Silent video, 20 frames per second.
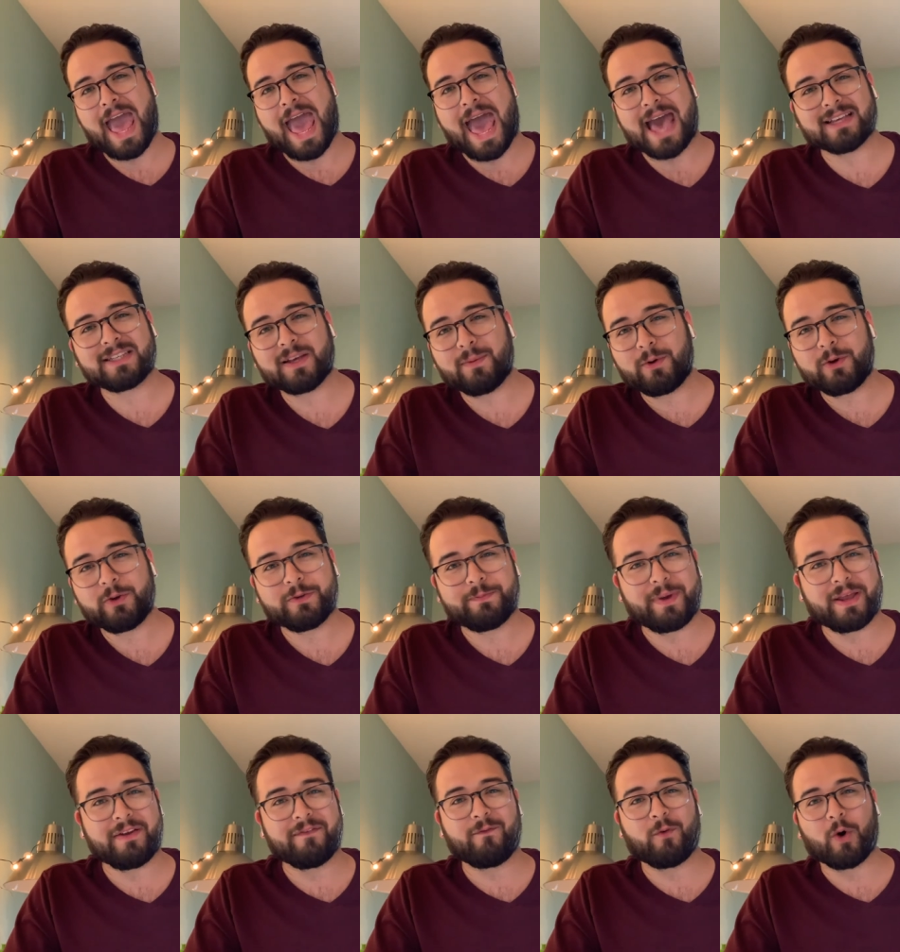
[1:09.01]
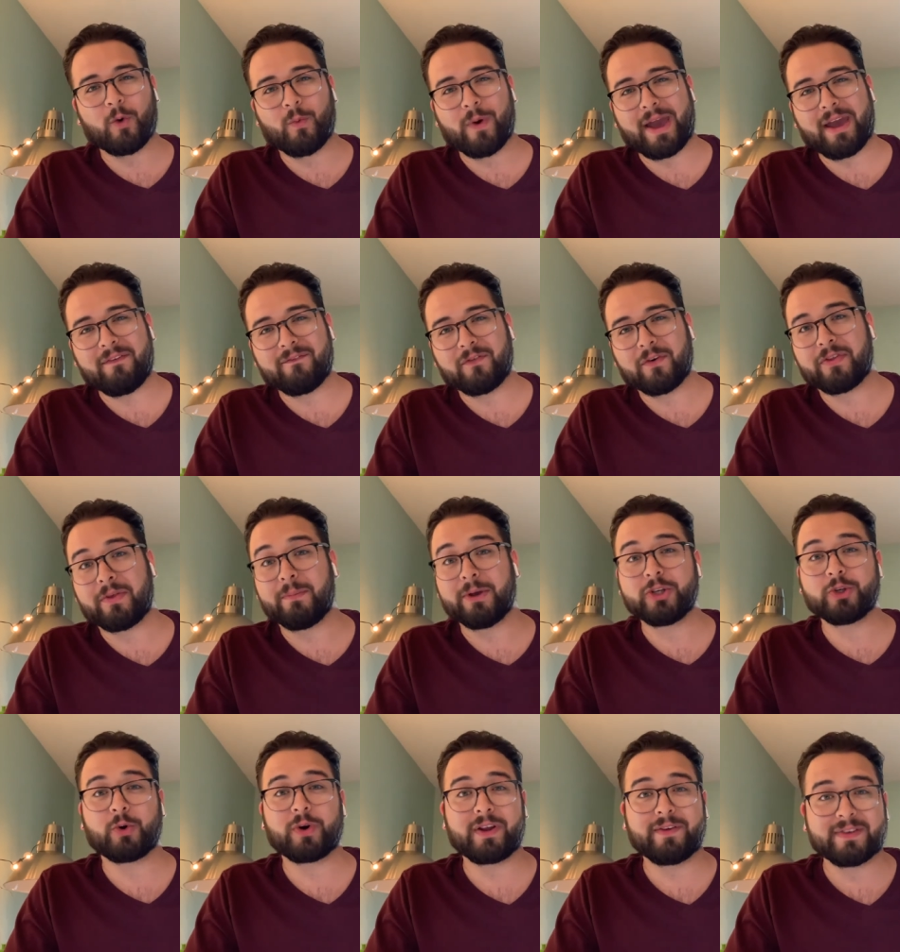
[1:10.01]
As someone who's been in Fort Wayne for the
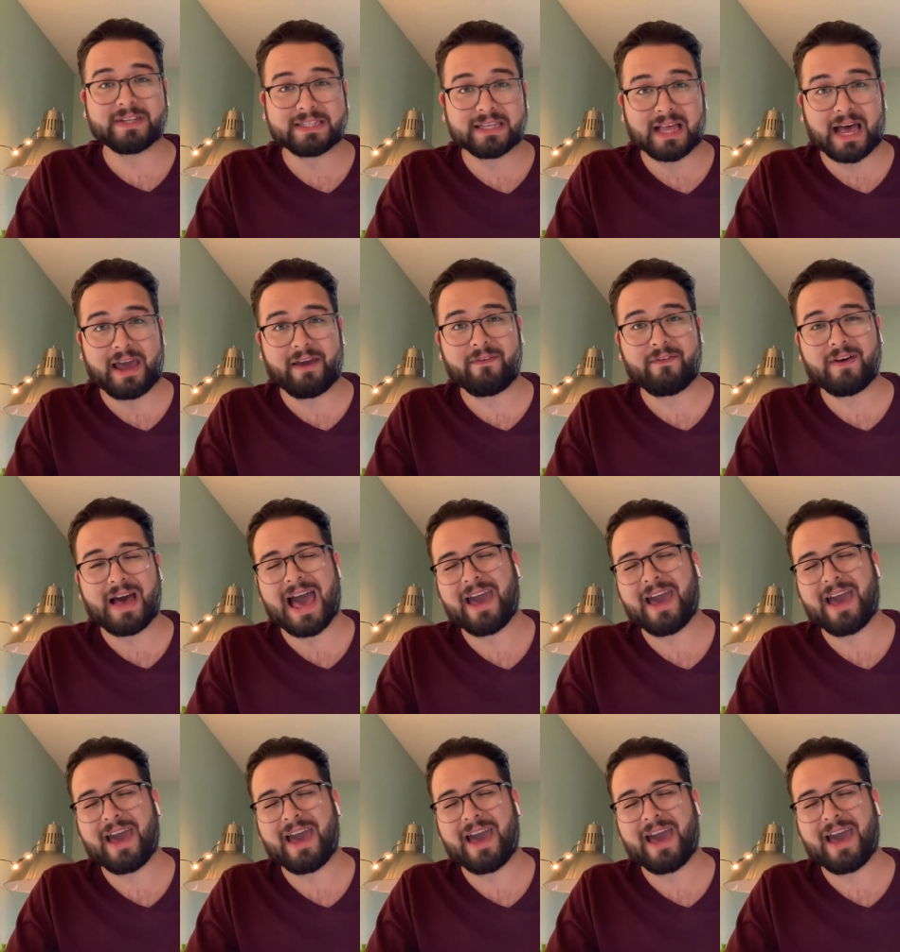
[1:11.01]
majority of his life,